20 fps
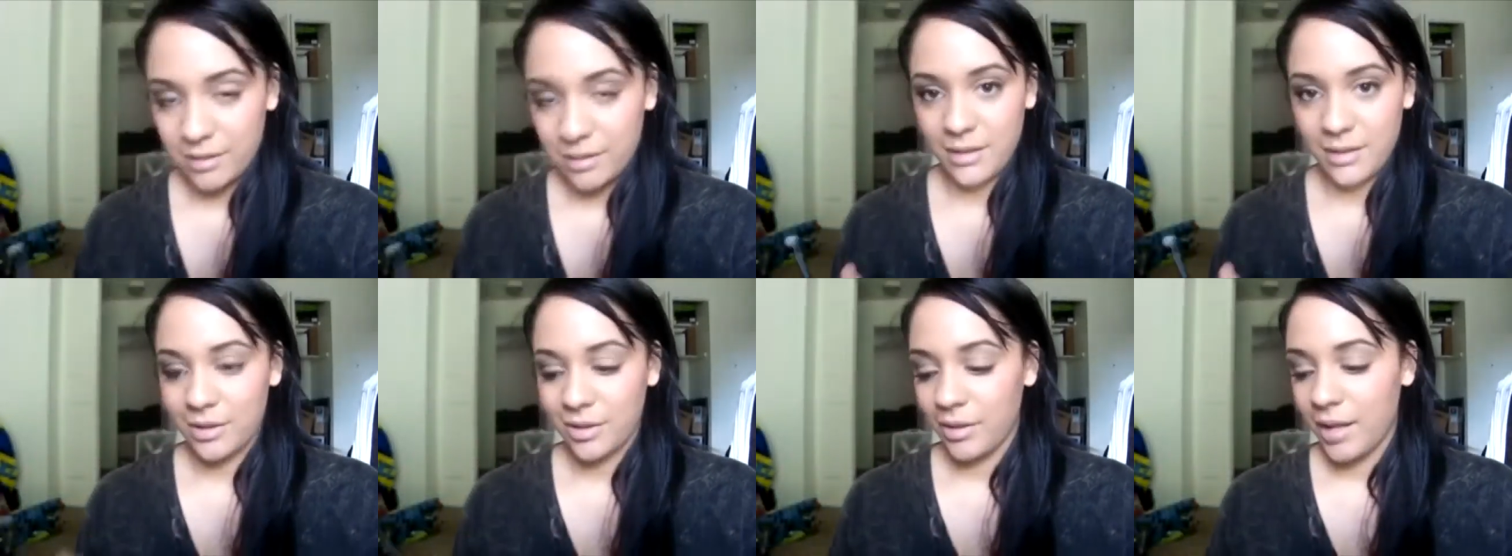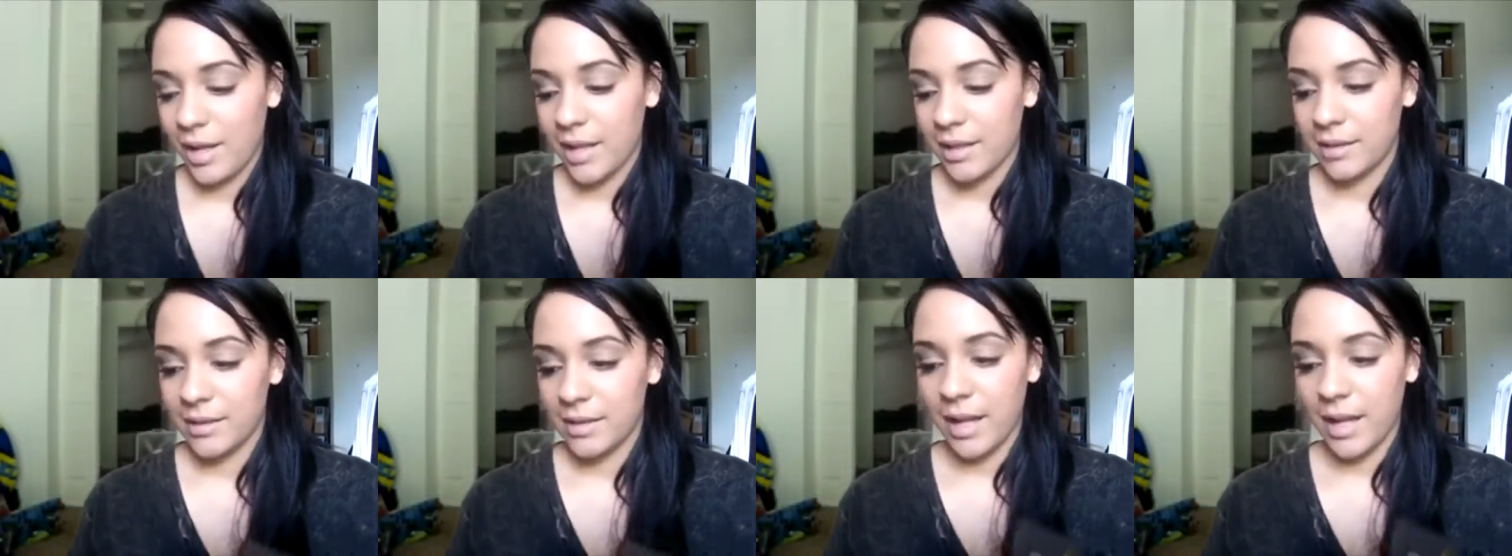so
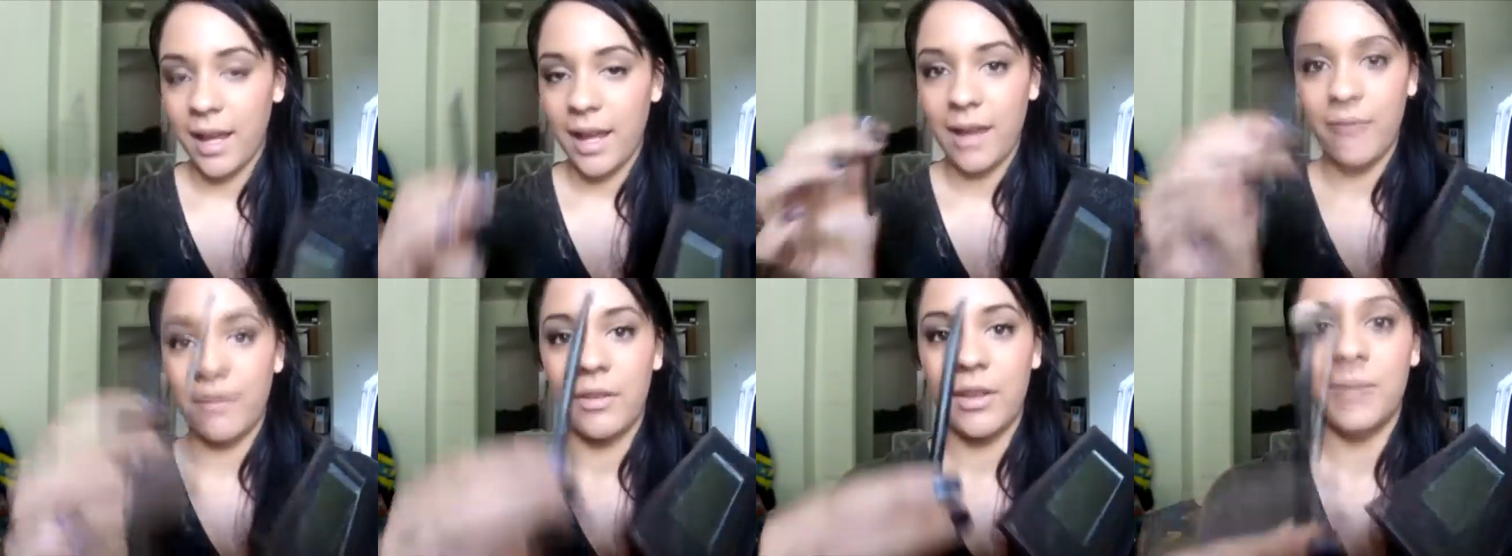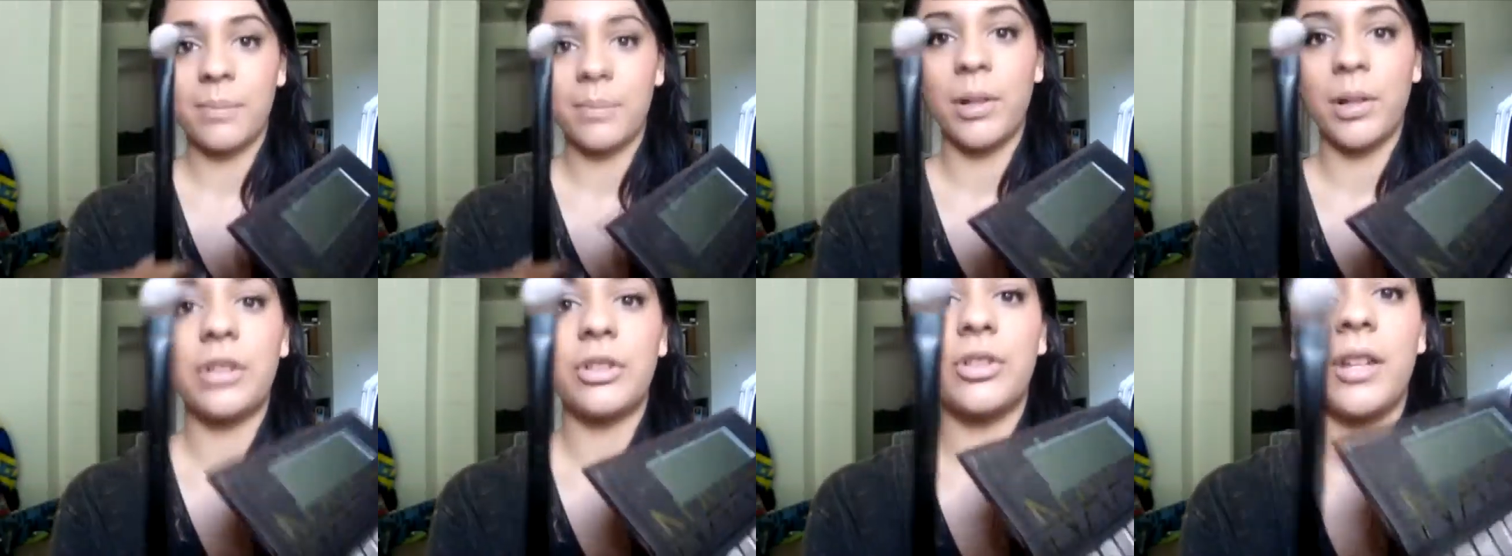next I have this
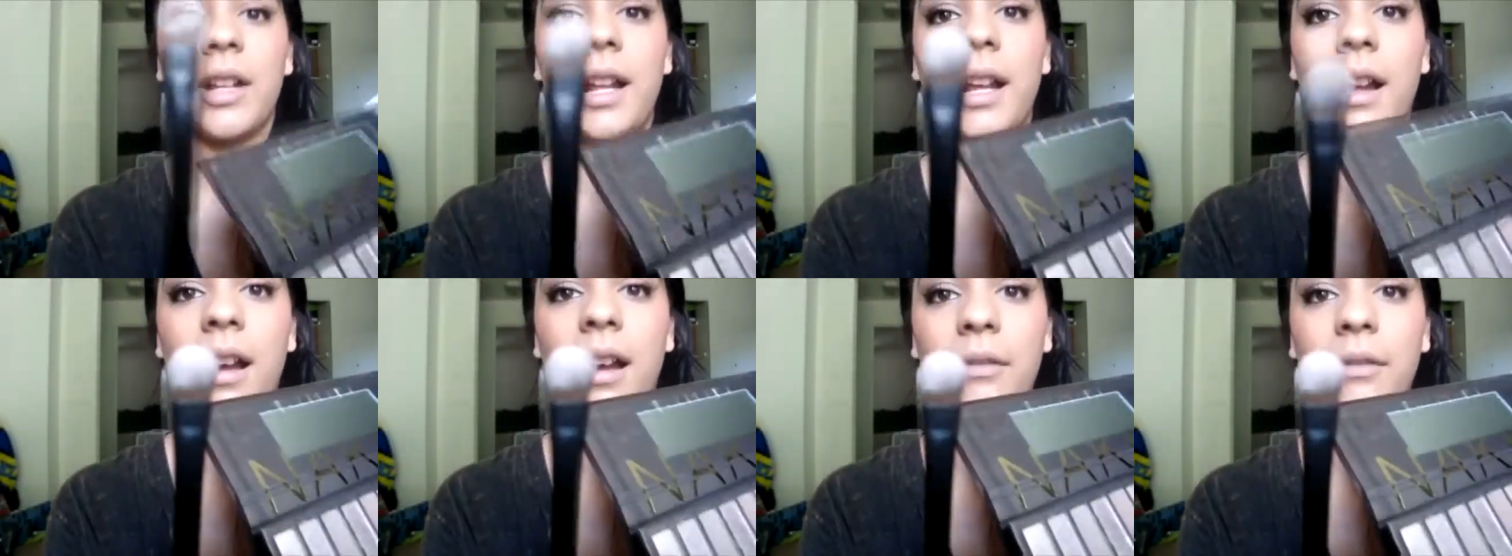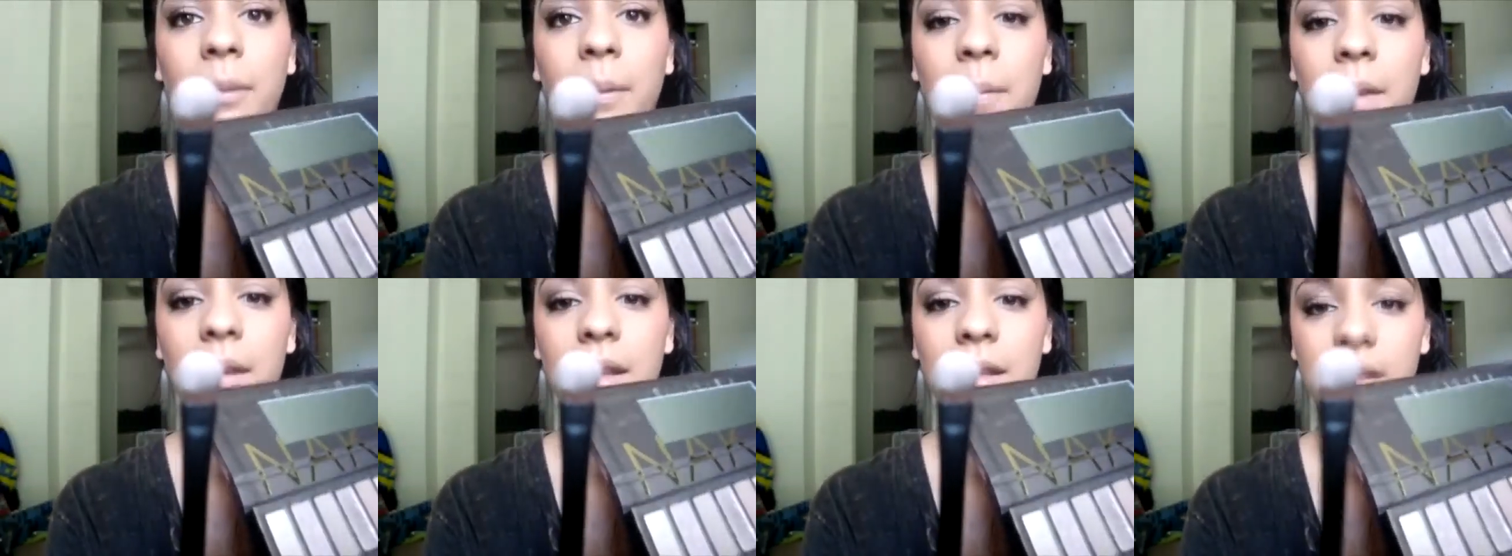brush that I got
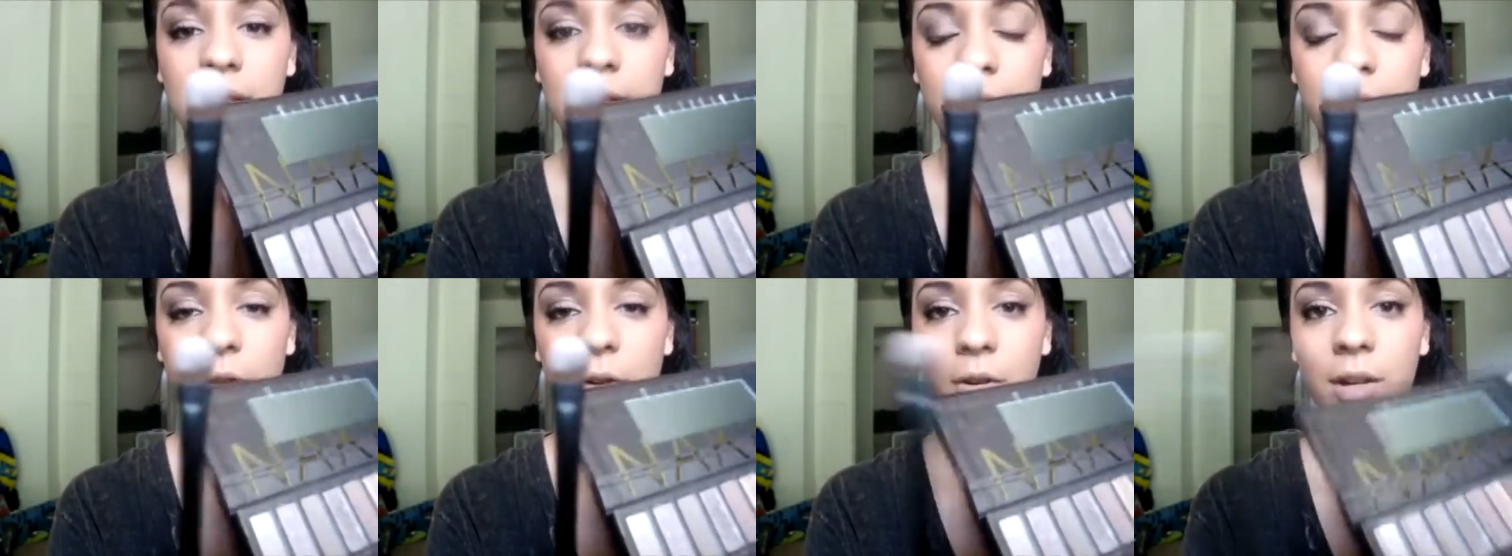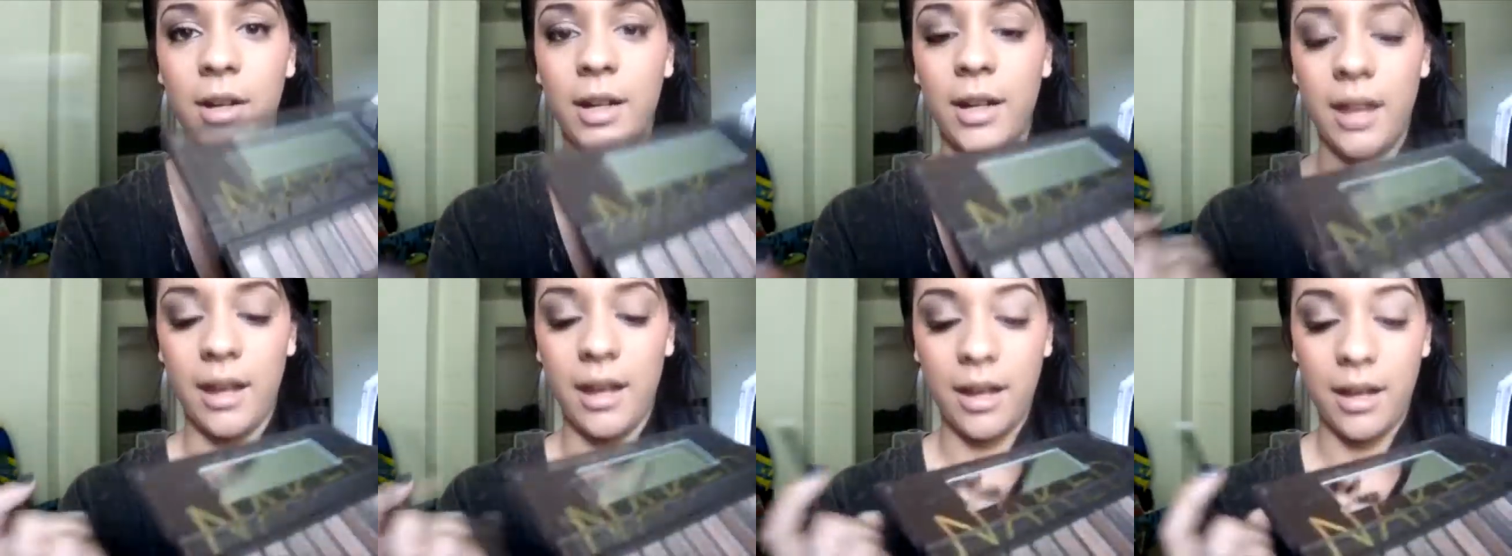from the
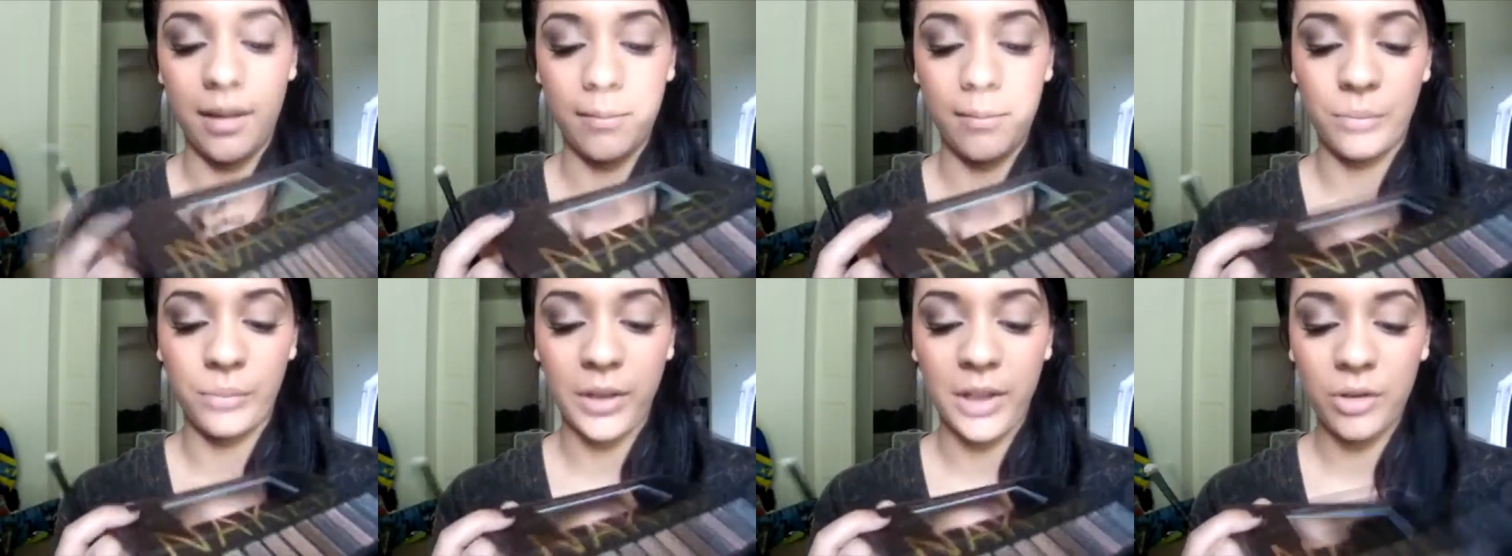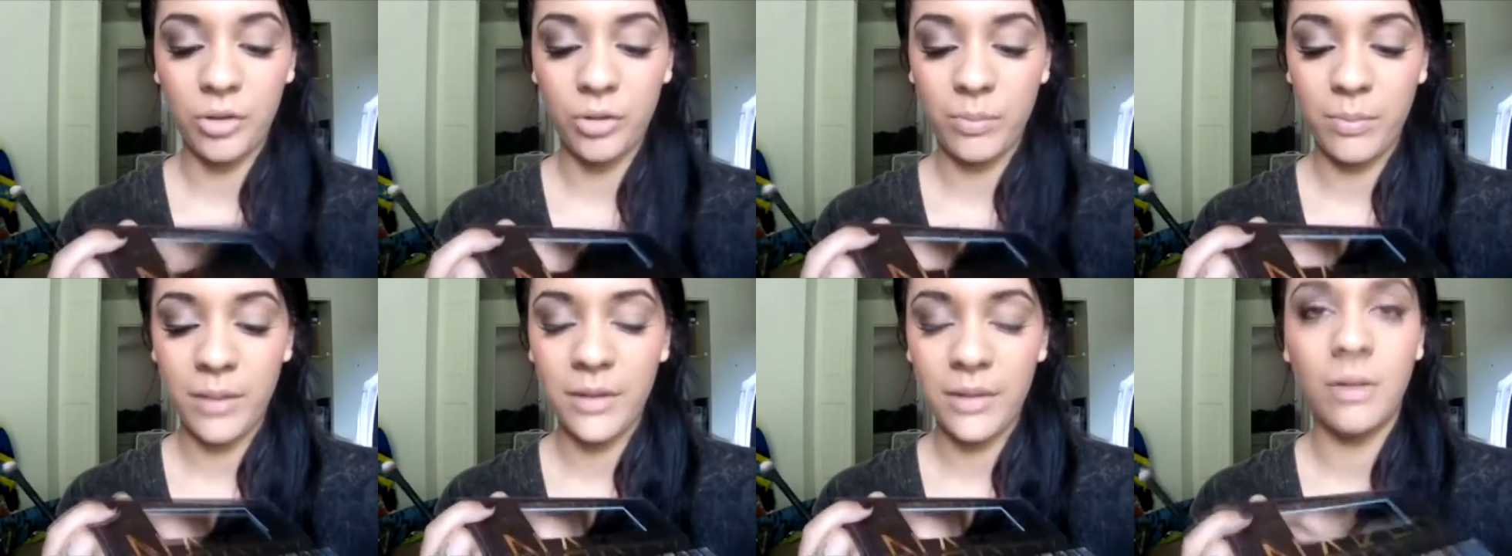Sephora
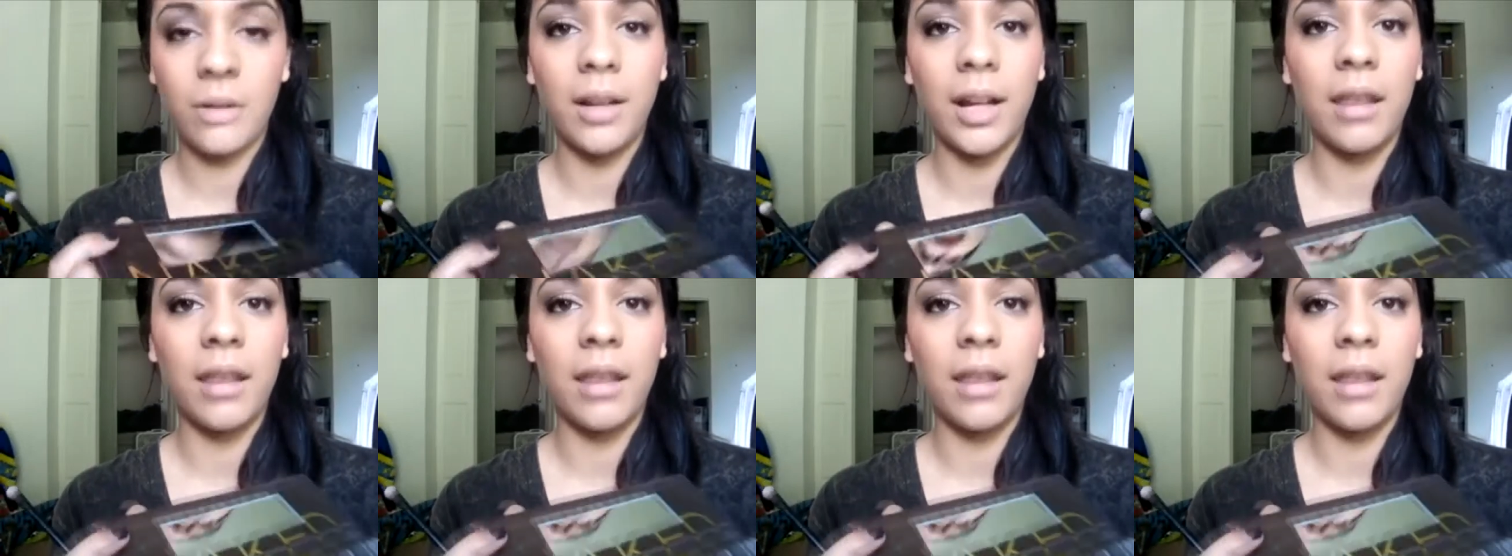brush bundle.